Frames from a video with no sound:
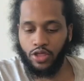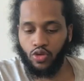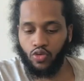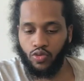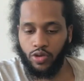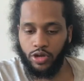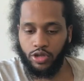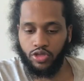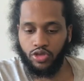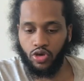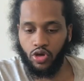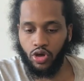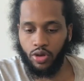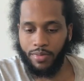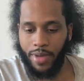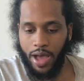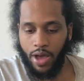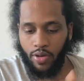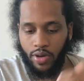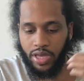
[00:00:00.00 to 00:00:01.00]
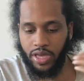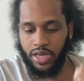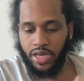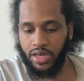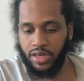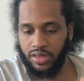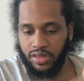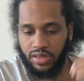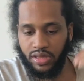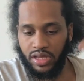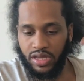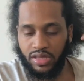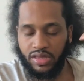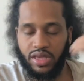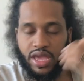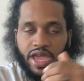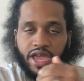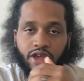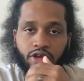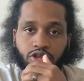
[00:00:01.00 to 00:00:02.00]
do want to talk about is these
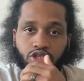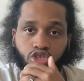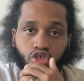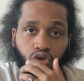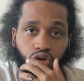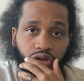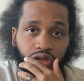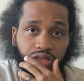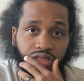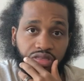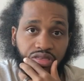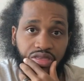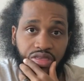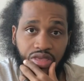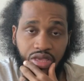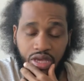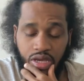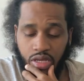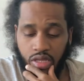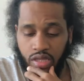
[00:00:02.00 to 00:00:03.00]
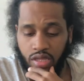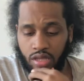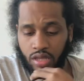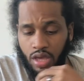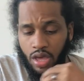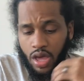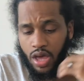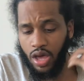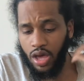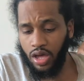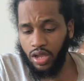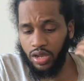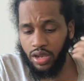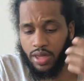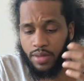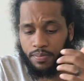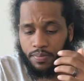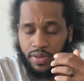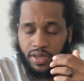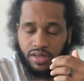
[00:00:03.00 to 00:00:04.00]
Air Jordan 6
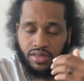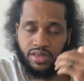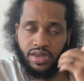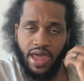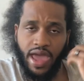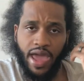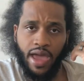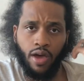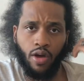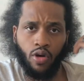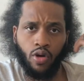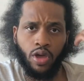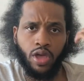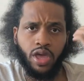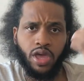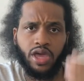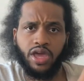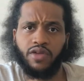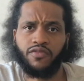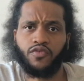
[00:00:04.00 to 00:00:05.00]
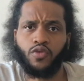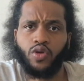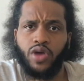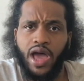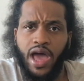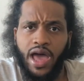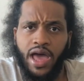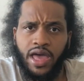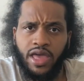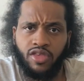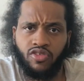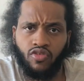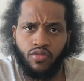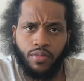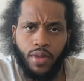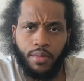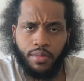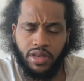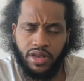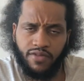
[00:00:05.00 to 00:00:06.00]
Olympics. Now, if you guys
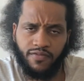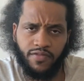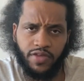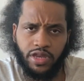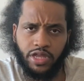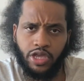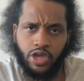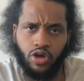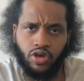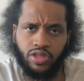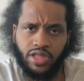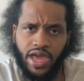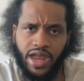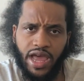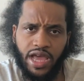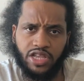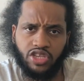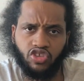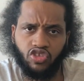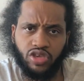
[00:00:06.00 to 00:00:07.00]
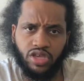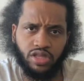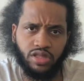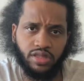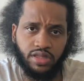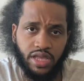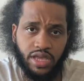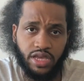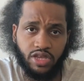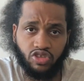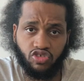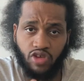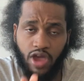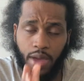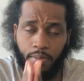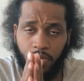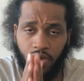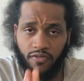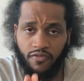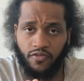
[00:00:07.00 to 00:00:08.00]
remember the video that I did
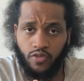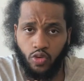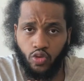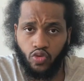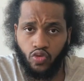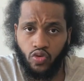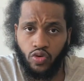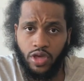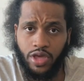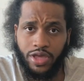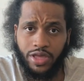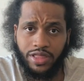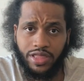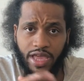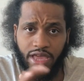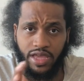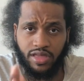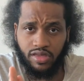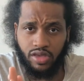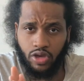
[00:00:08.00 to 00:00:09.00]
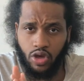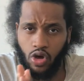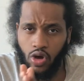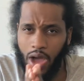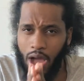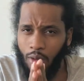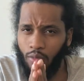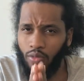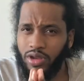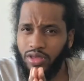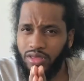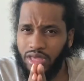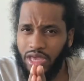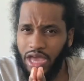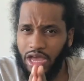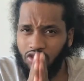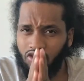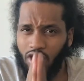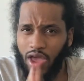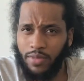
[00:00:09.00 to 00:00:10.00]
drop a few days ago, I to say
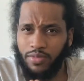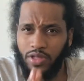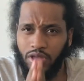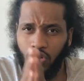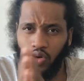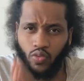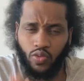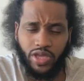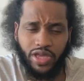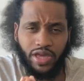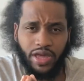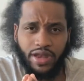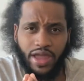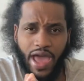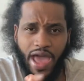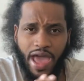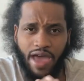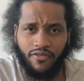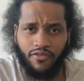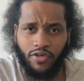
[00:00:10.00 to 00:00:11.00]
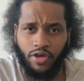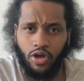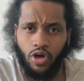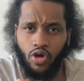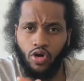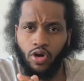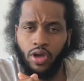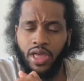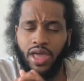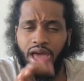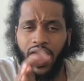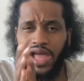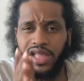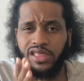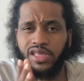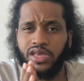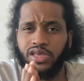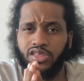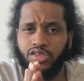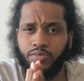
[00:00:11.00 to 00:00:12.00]
I dropped it a week and a half ago. I
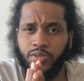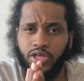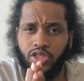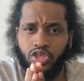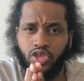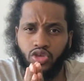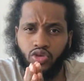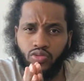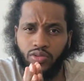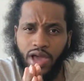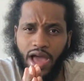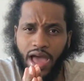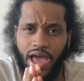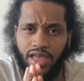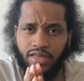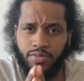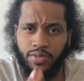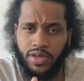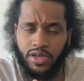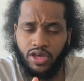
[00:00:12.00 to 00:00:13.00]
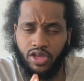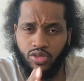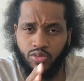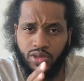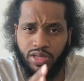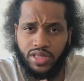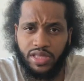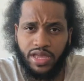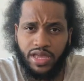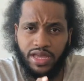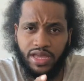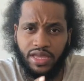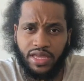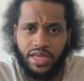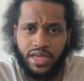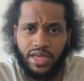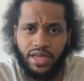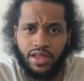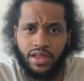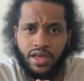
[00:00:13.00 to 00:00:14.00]
did speak to you guys because we did
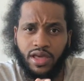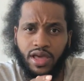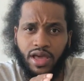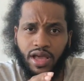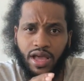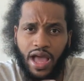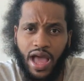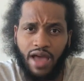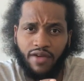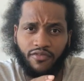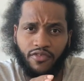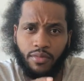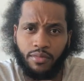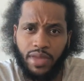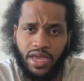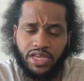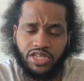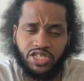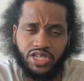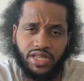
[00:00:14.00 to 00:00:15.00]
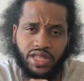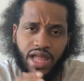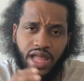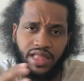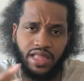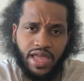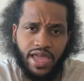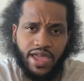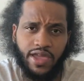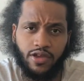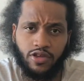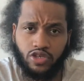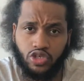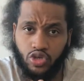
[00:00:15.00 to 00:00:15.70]
get confirmation that the Air